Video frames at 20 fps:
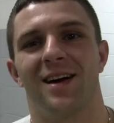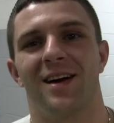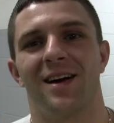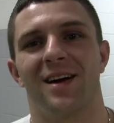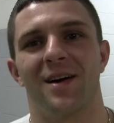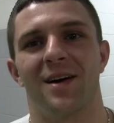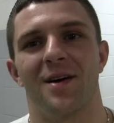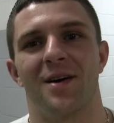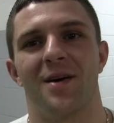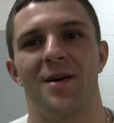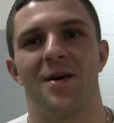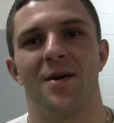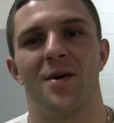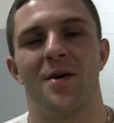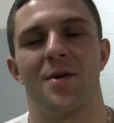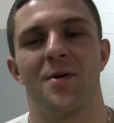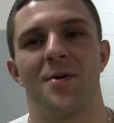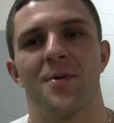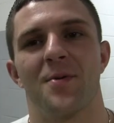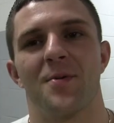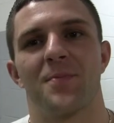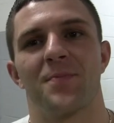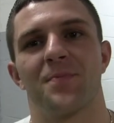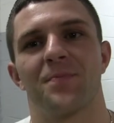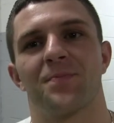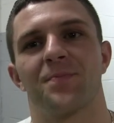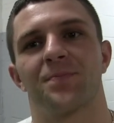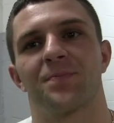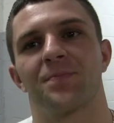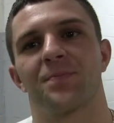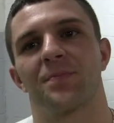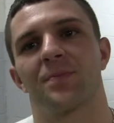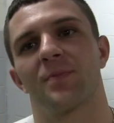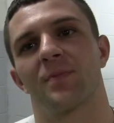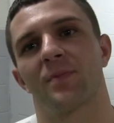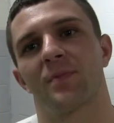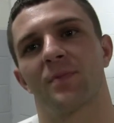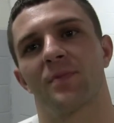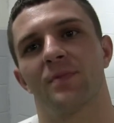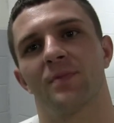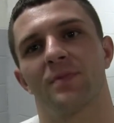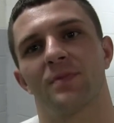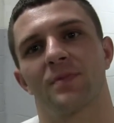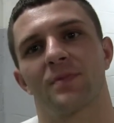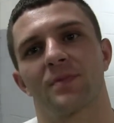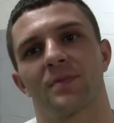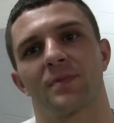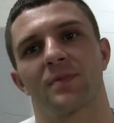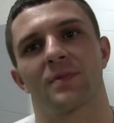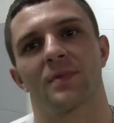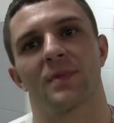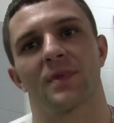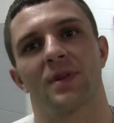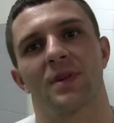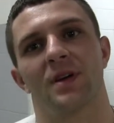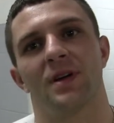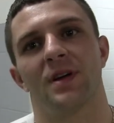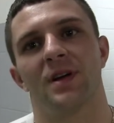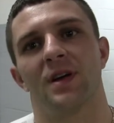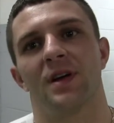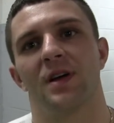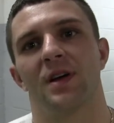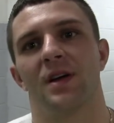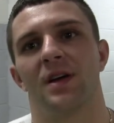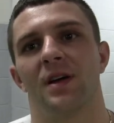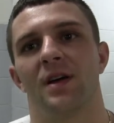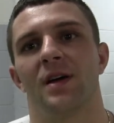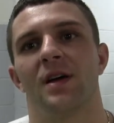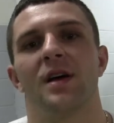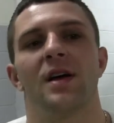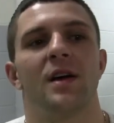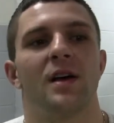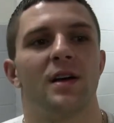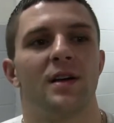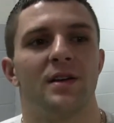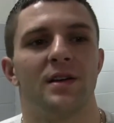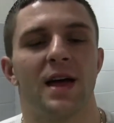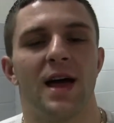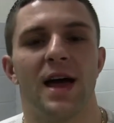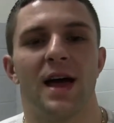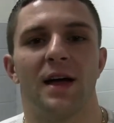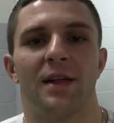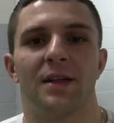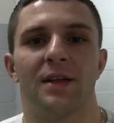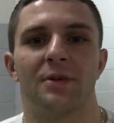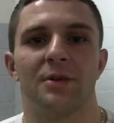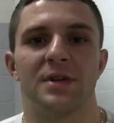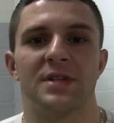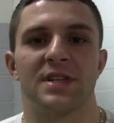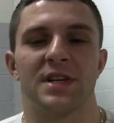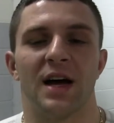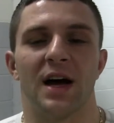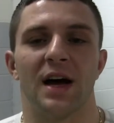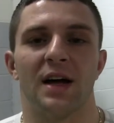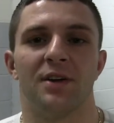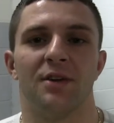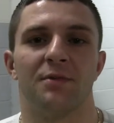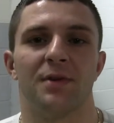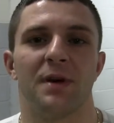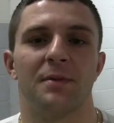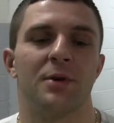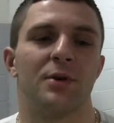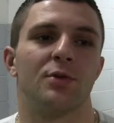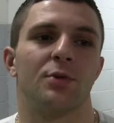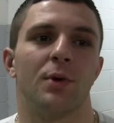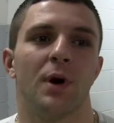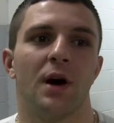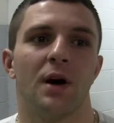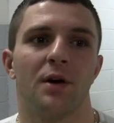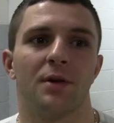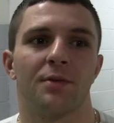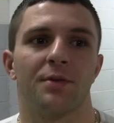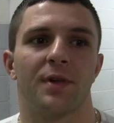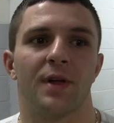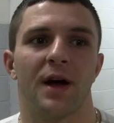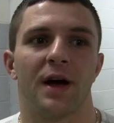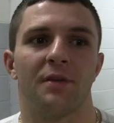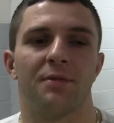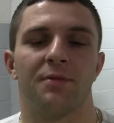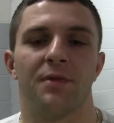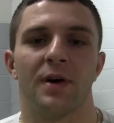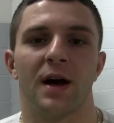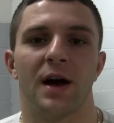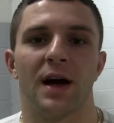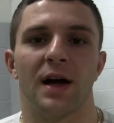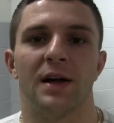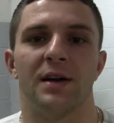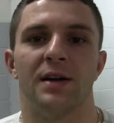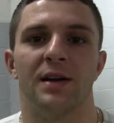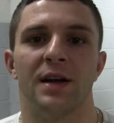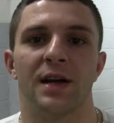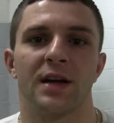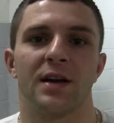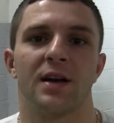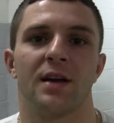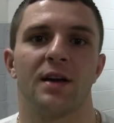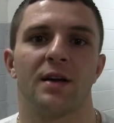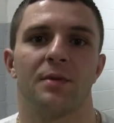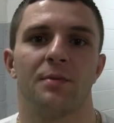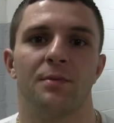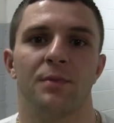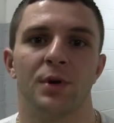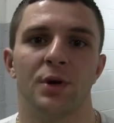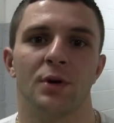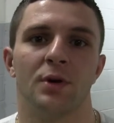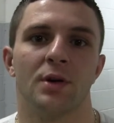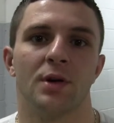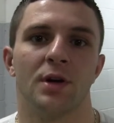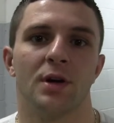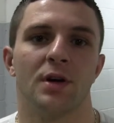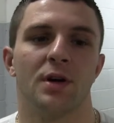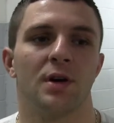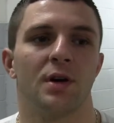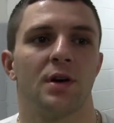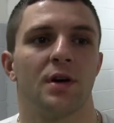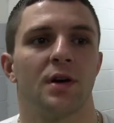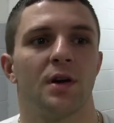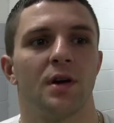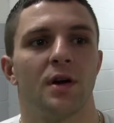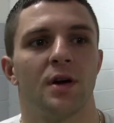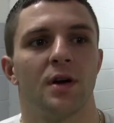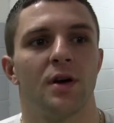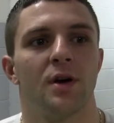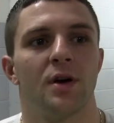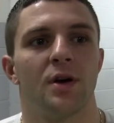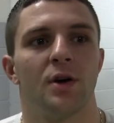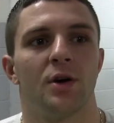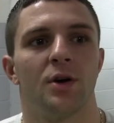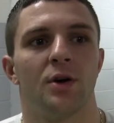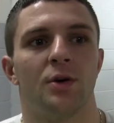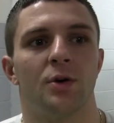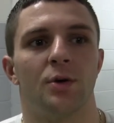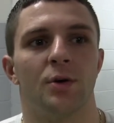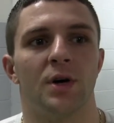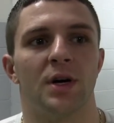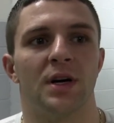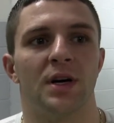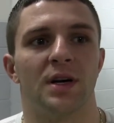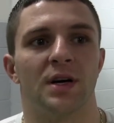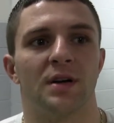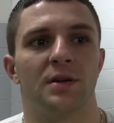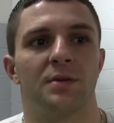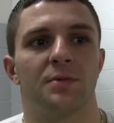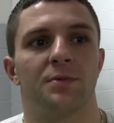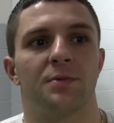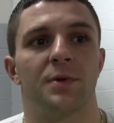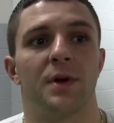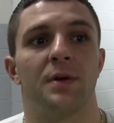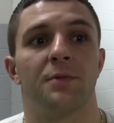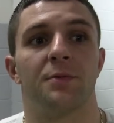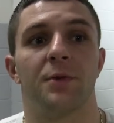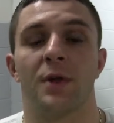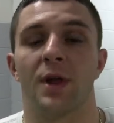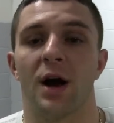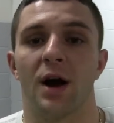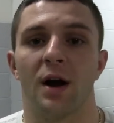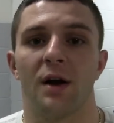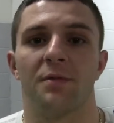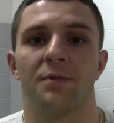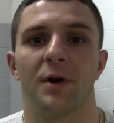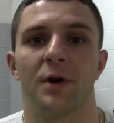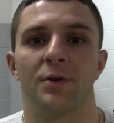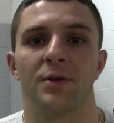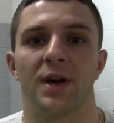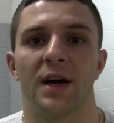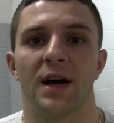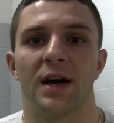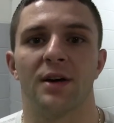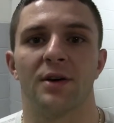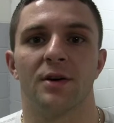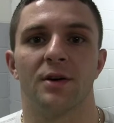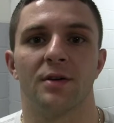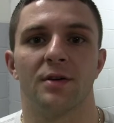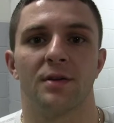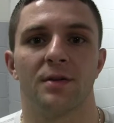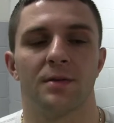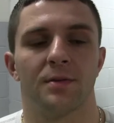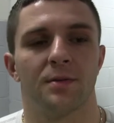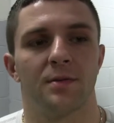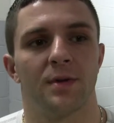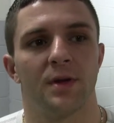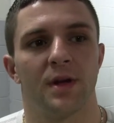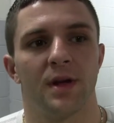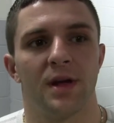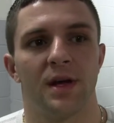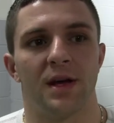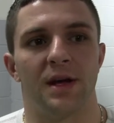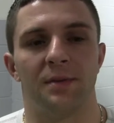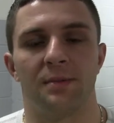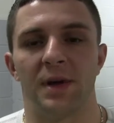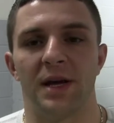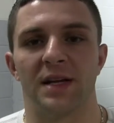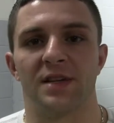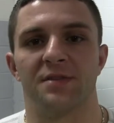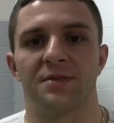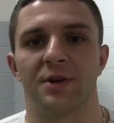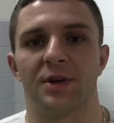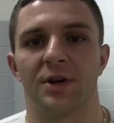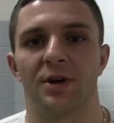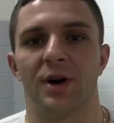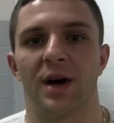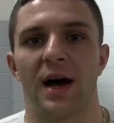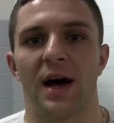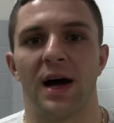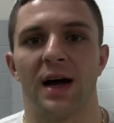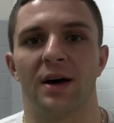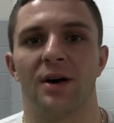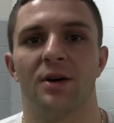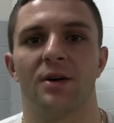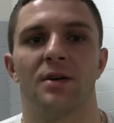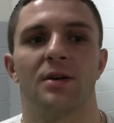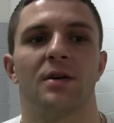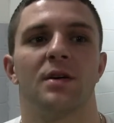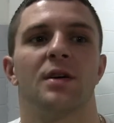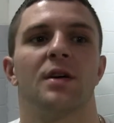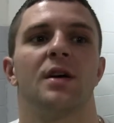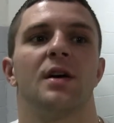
Now you just uh, coming off a title victory, I understand. Why don't you tell us about that? Yeah, it was uh, November twelfth, I fought Nick Mueller, who uh, for the R F O title in Mansfield, Ohio.